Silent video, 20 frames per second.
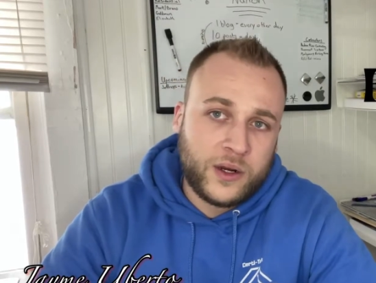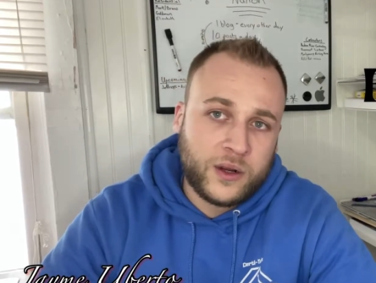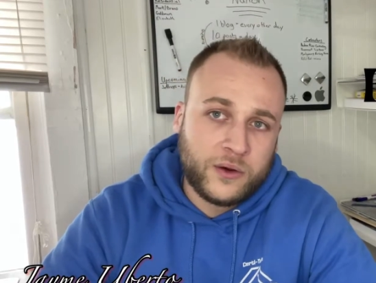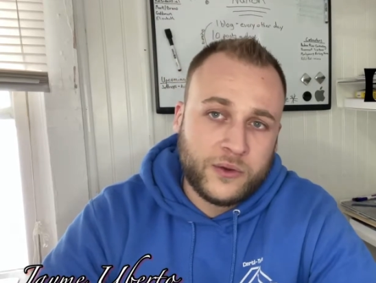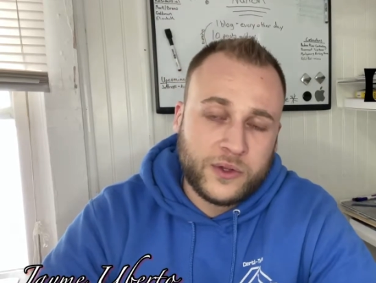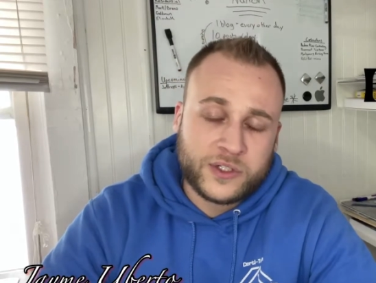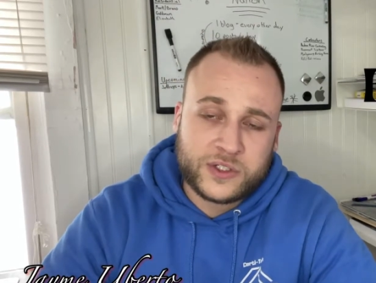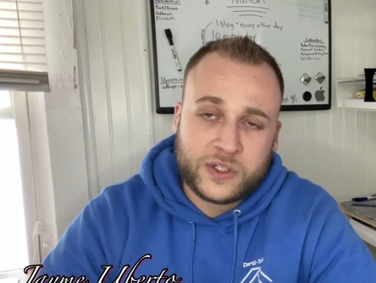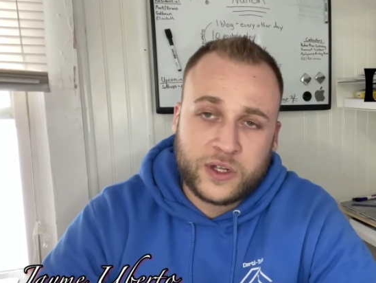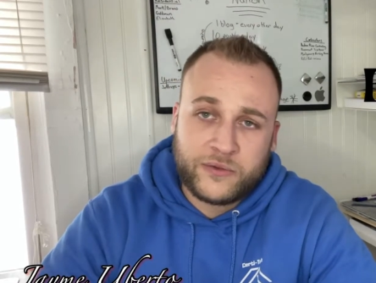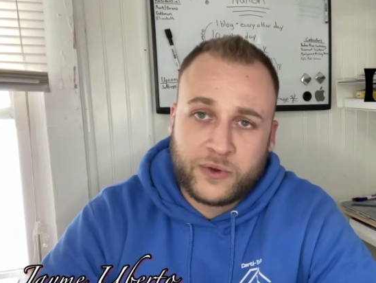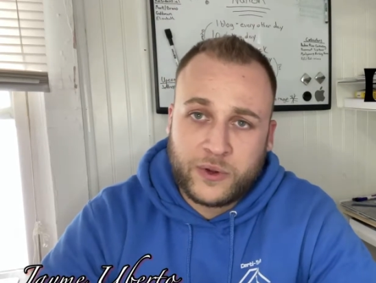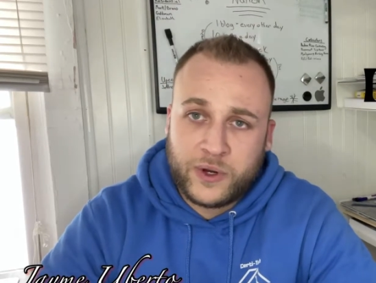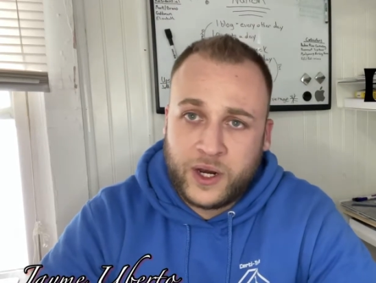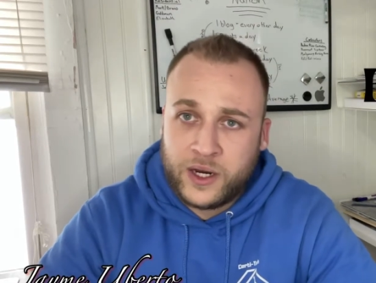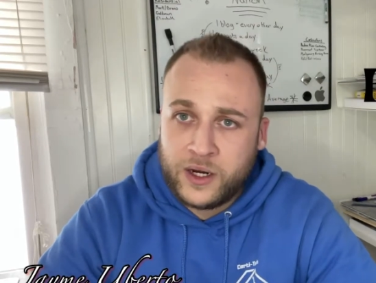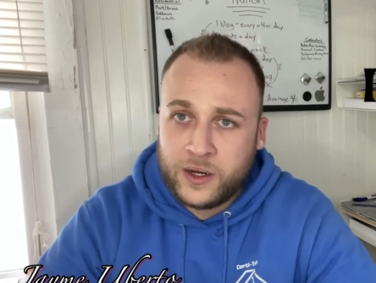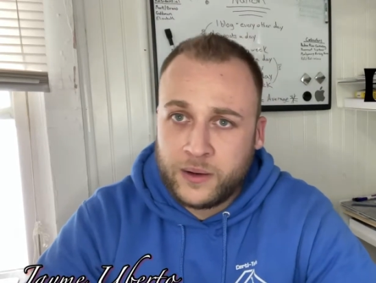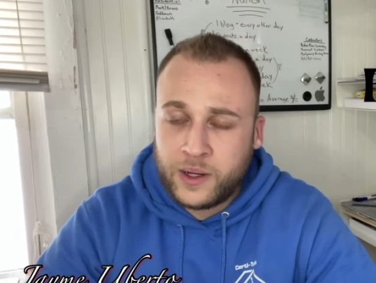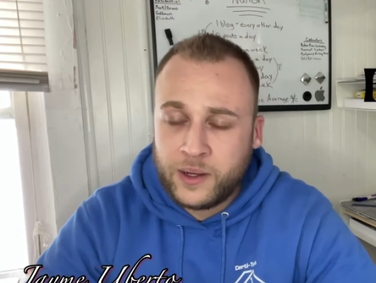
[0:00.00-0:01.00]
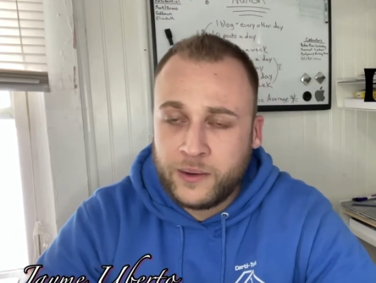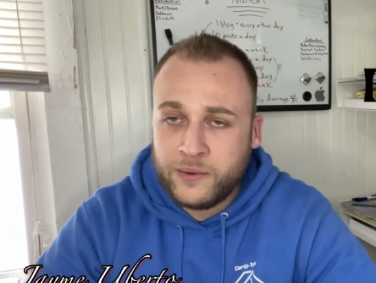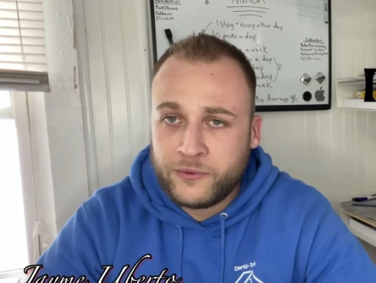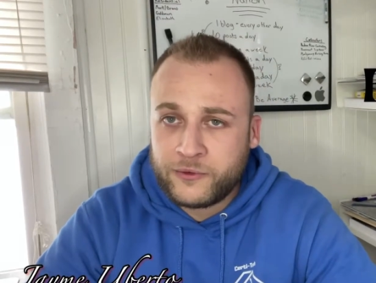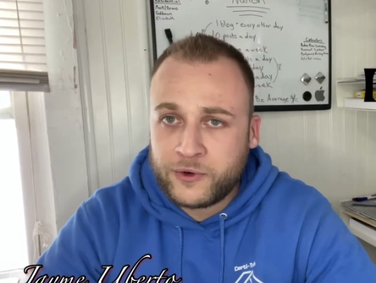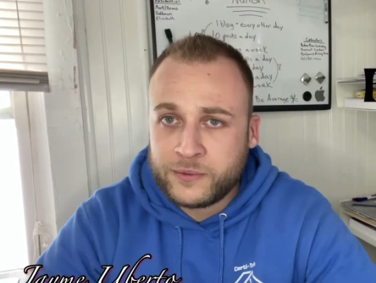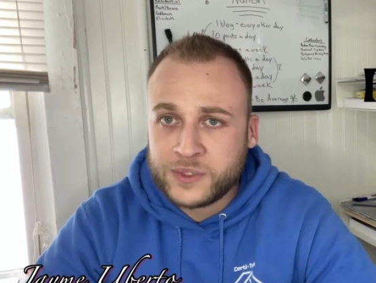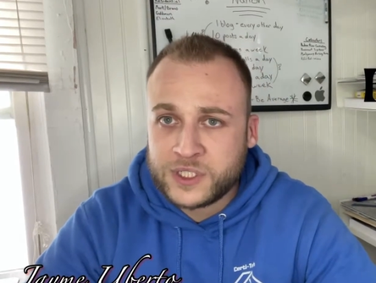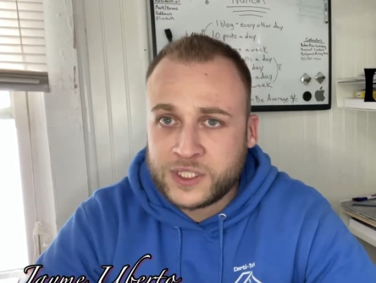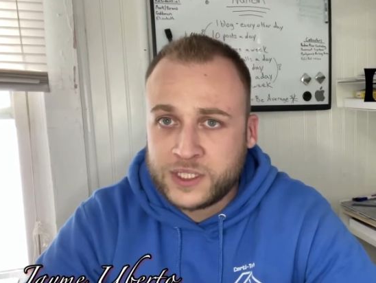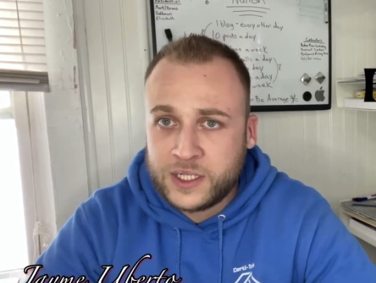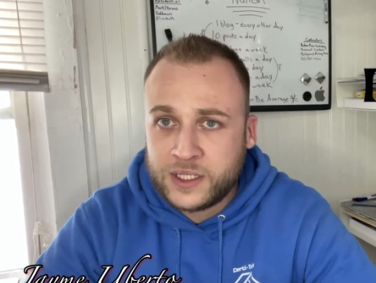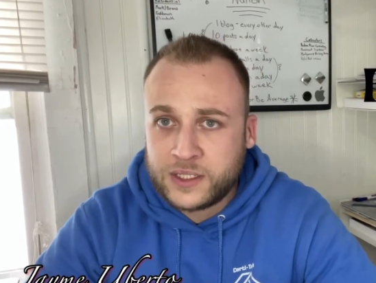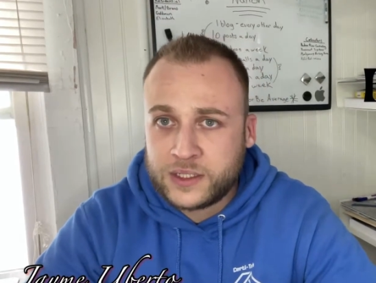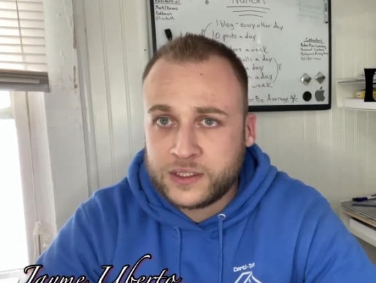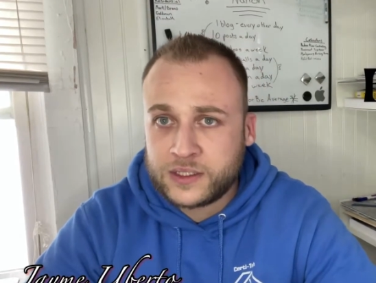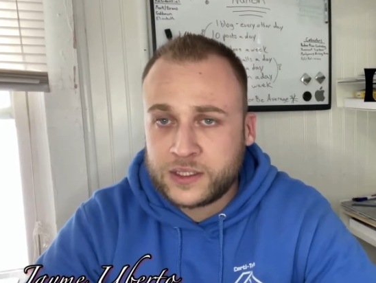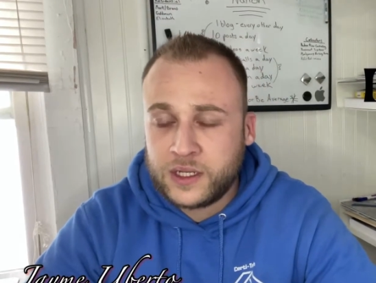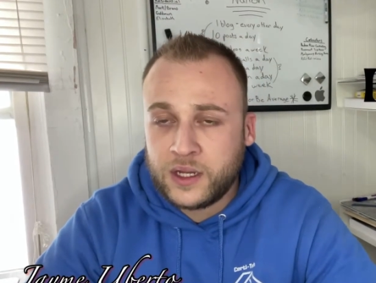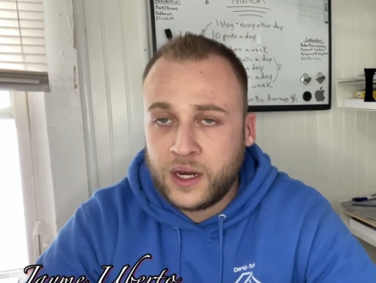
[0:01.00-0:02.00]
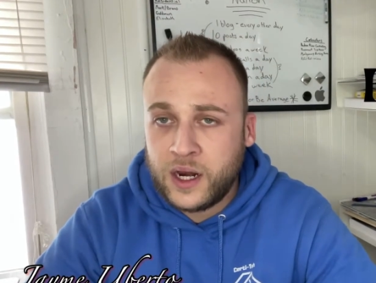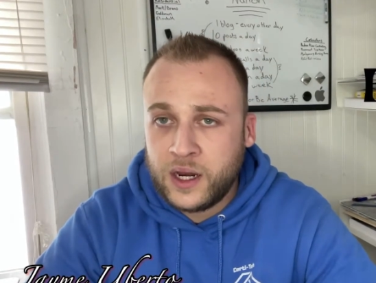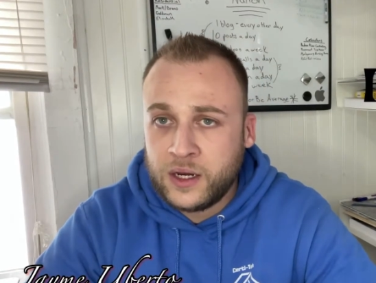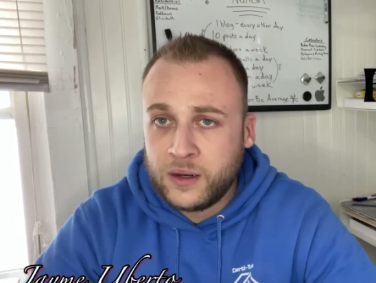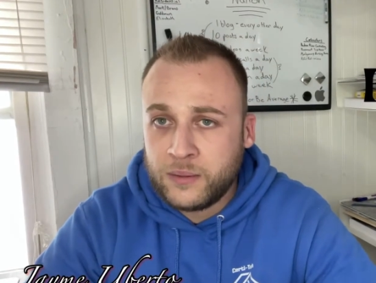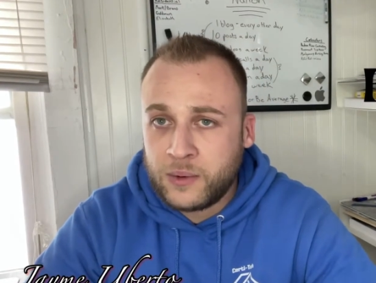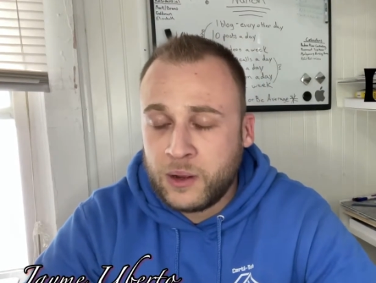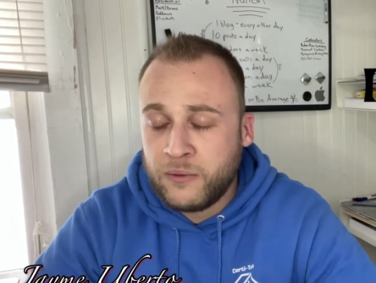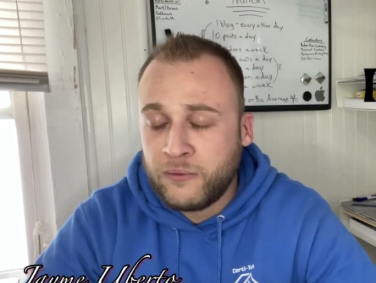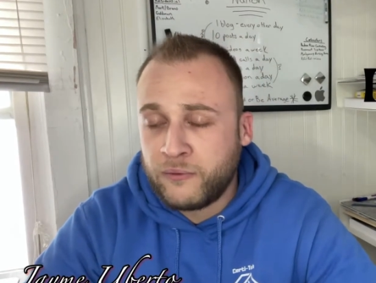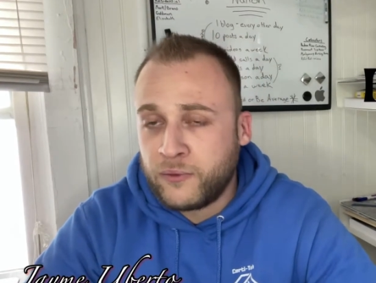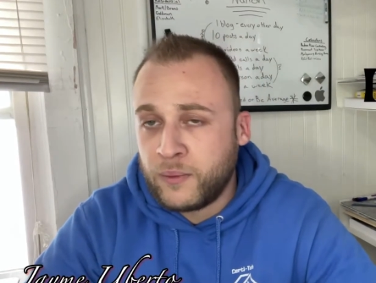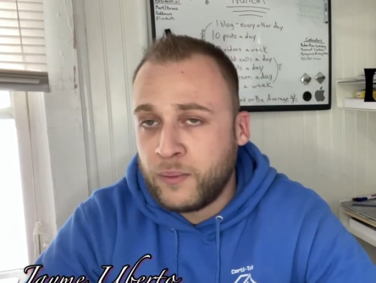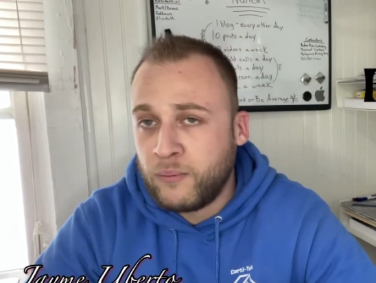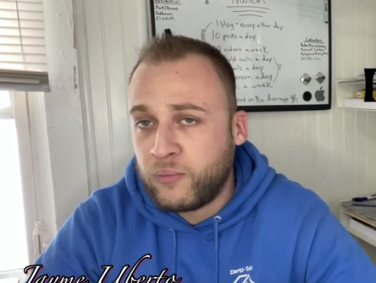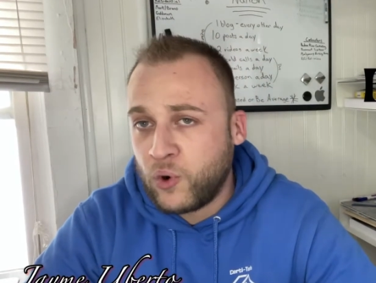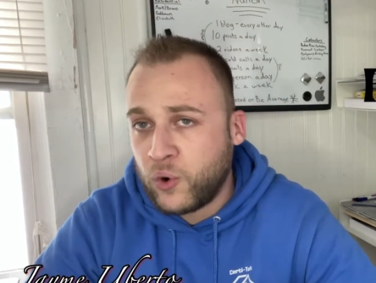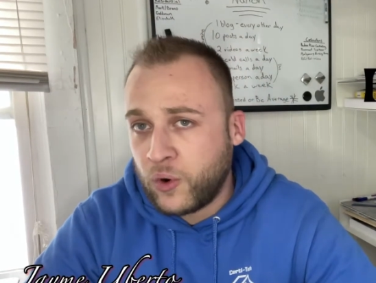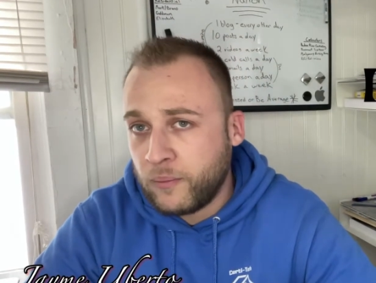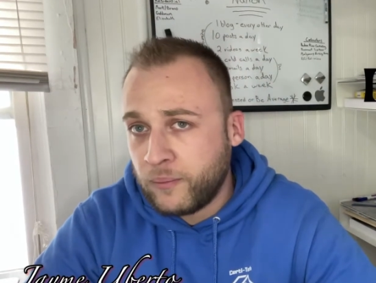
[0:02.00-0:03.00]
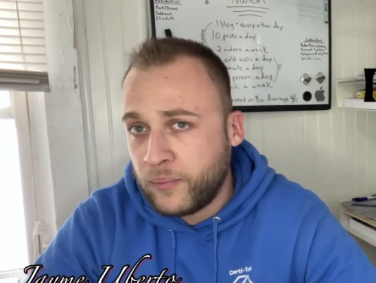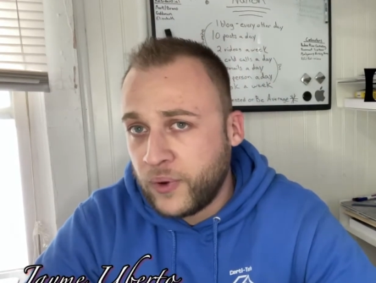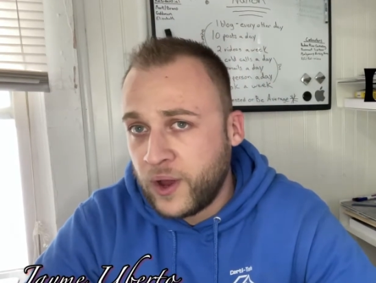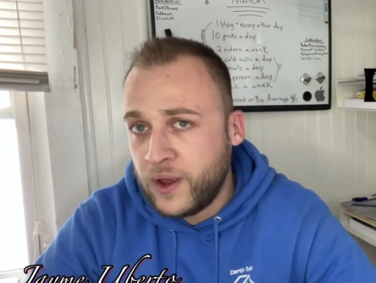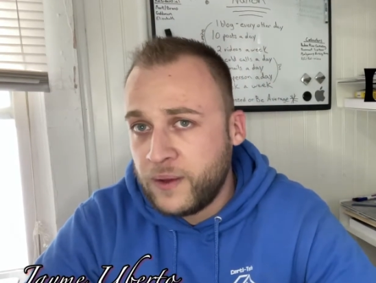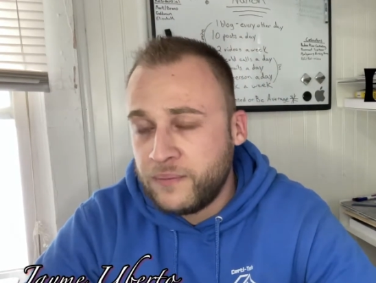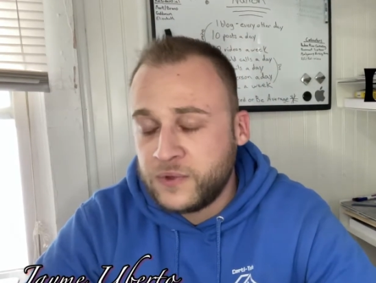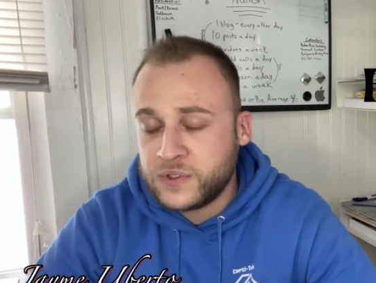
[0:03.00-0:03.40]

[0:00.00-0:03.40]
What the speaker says: This stuff can end up coming from a sink. This can end up coming from a broken pipe.